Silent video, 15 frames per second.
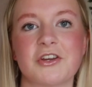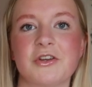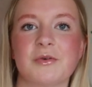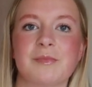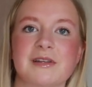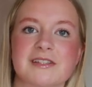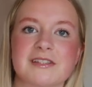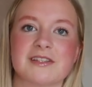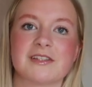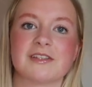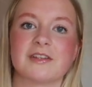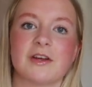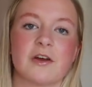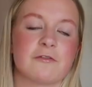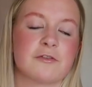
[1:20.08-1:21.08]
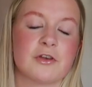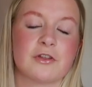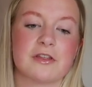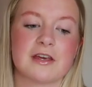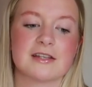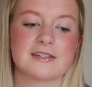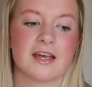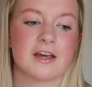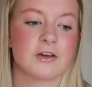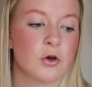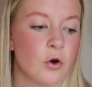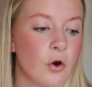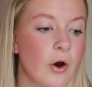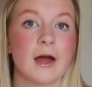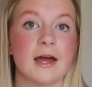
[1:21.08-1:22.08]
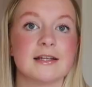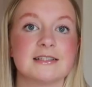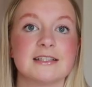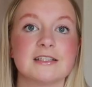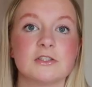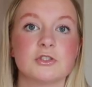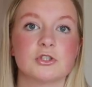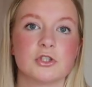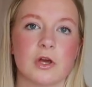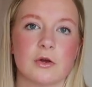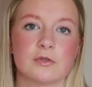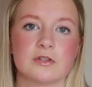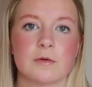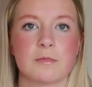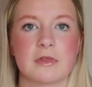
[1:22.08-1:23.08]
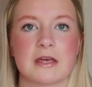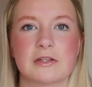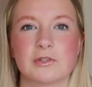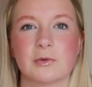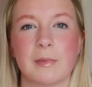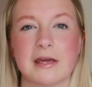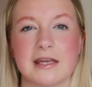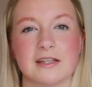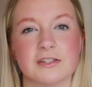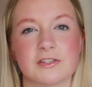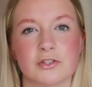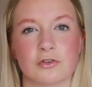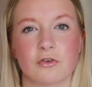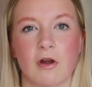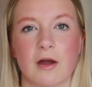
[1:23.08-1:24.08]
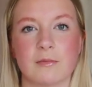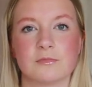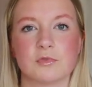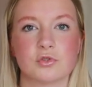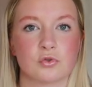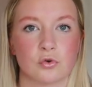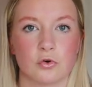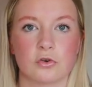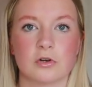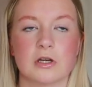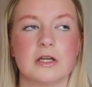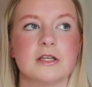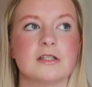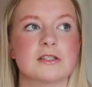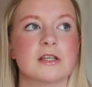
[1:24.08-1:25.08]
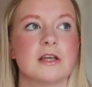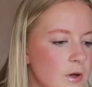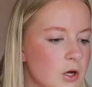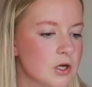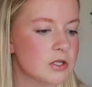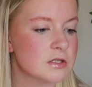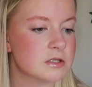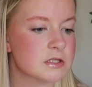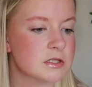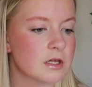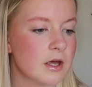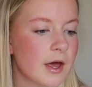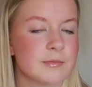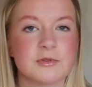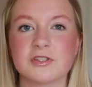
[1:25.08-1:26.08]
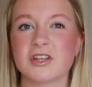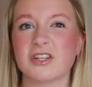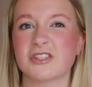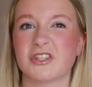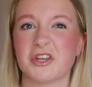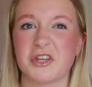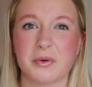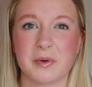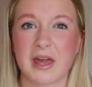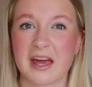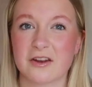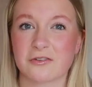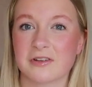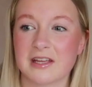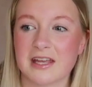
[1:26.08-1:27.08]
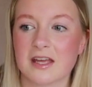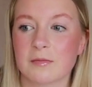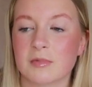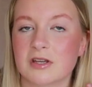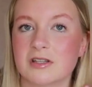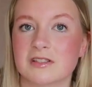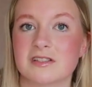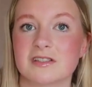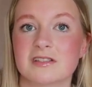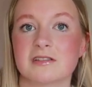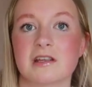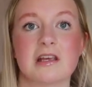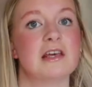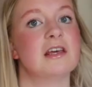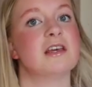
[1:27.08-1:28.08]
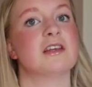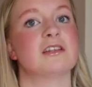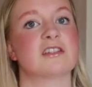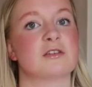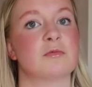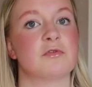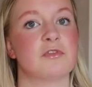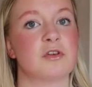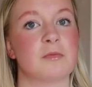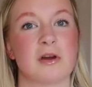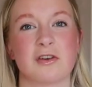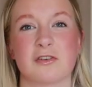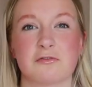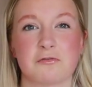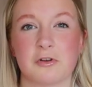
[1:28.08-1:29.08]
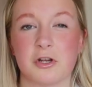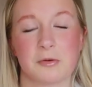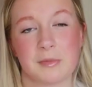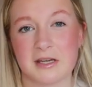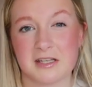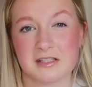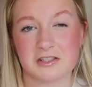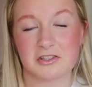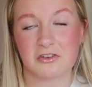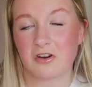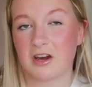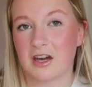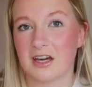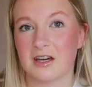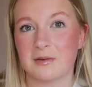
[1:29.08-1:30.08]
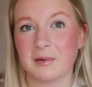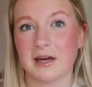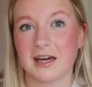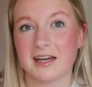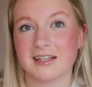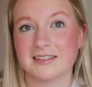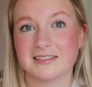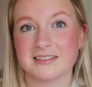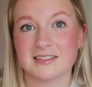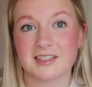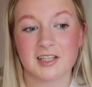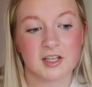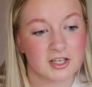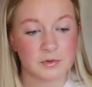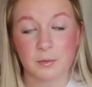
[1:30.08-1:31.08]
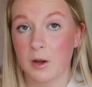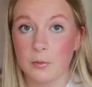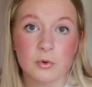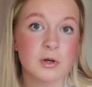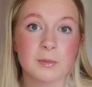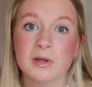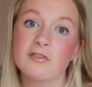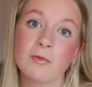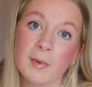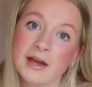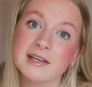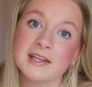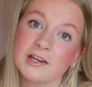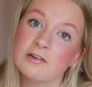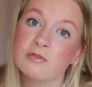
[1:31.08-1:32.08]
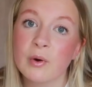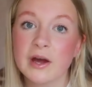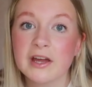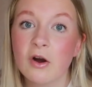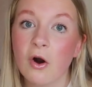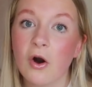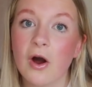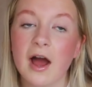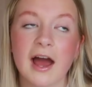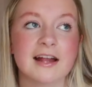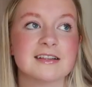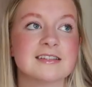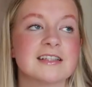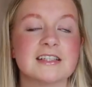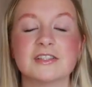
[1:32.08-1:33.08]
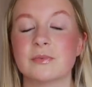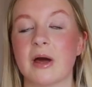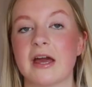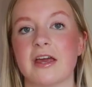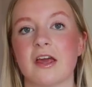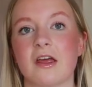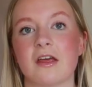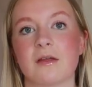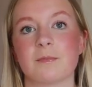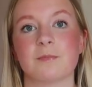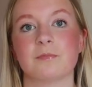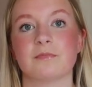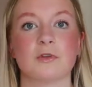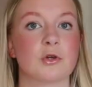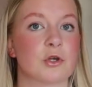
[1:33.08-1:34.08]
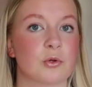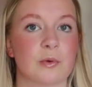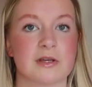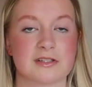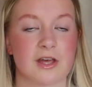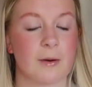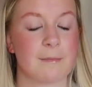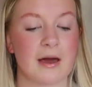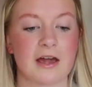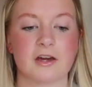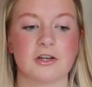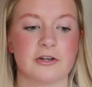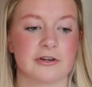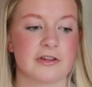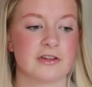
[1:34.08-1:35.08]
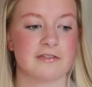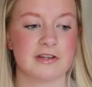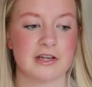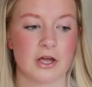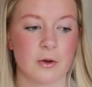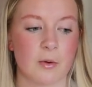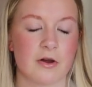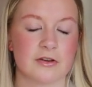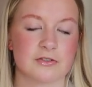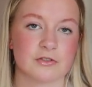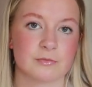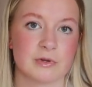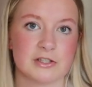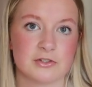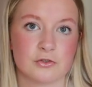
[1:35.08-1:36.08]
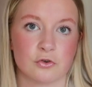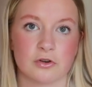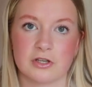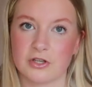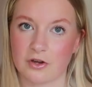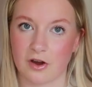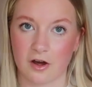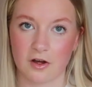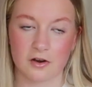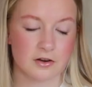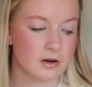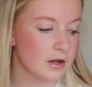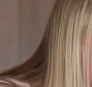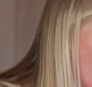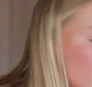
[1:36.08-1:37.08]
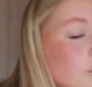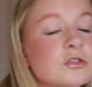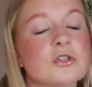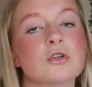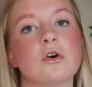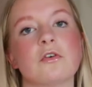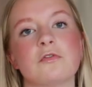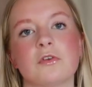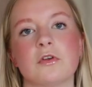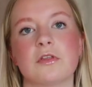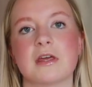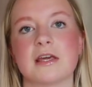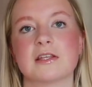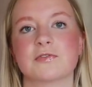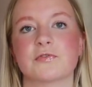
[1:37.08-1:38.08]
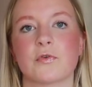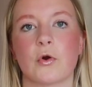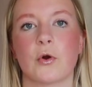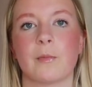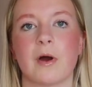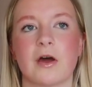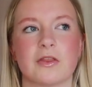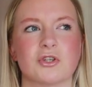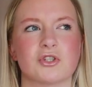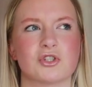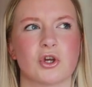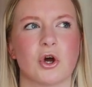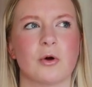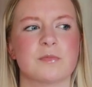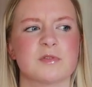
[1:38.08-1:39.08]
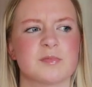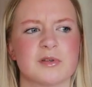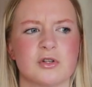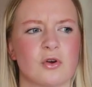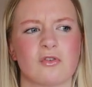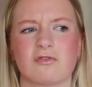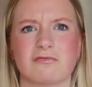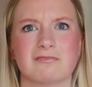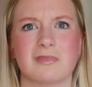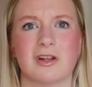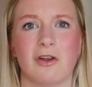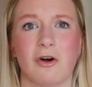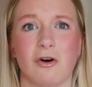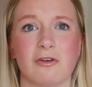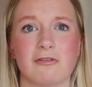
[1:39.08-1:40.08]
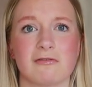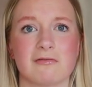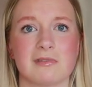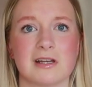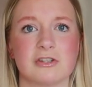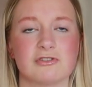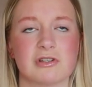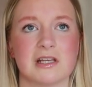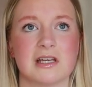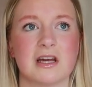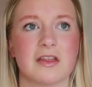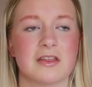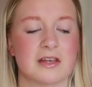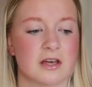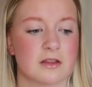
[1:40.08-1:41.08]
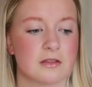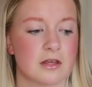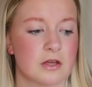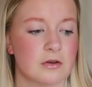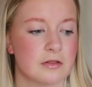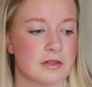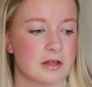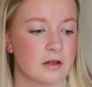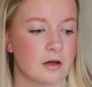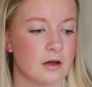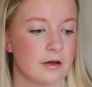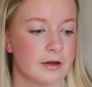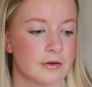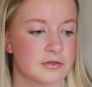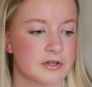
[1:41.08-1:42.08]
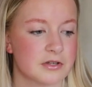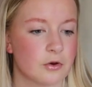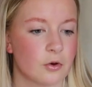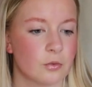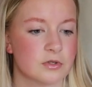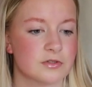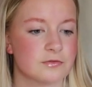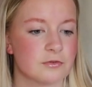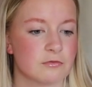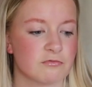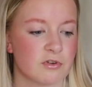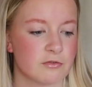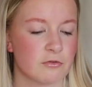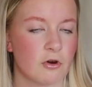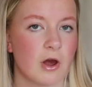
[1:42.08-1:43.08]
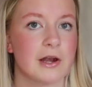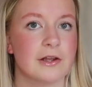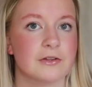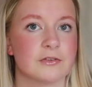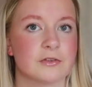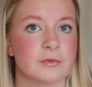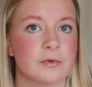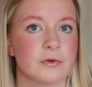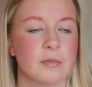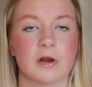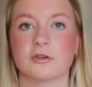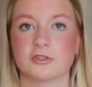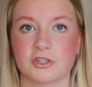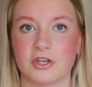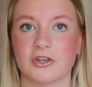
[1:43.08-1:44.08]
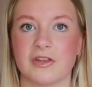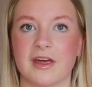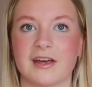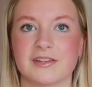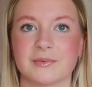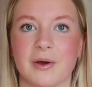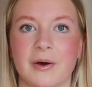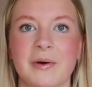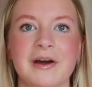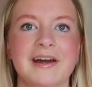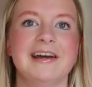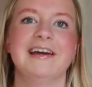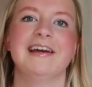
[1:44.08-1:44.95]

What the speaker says: you a few things I got. I did show some things on my Instagram stories, but I'm just going to show you again on here because some of you might not follow my Instagram and you might want to be reminded of what I got. And this way you can always come back and look at the video, whereas on my story you can't. I also got a few things from other shops, but not a lot. Literally, I think the only thing else I got was from River Island, but I'll show you that as well.